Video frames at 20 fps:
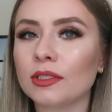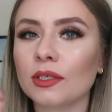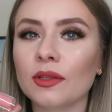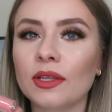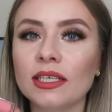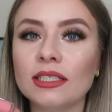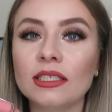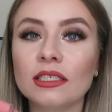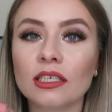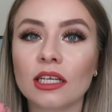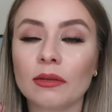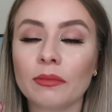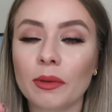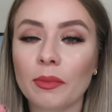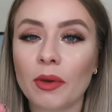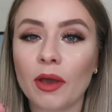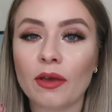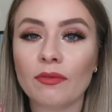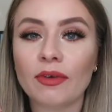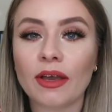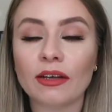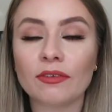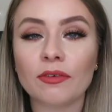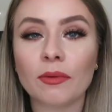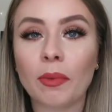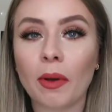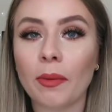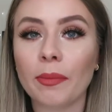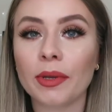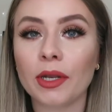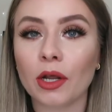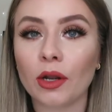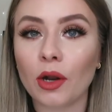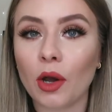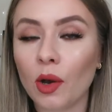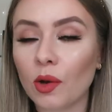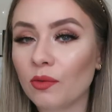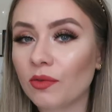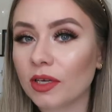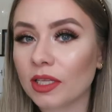so this is going to be perfect for popping
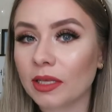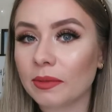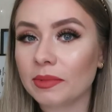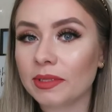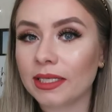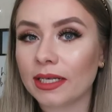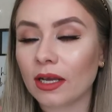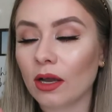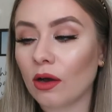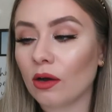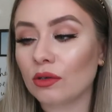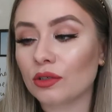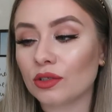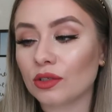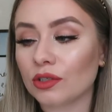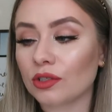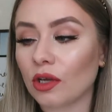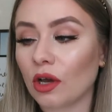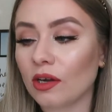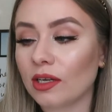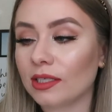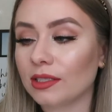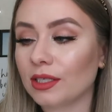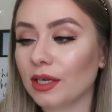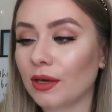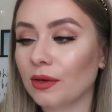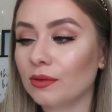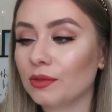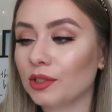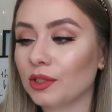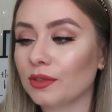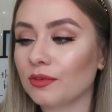on over a lipstick or just on its own,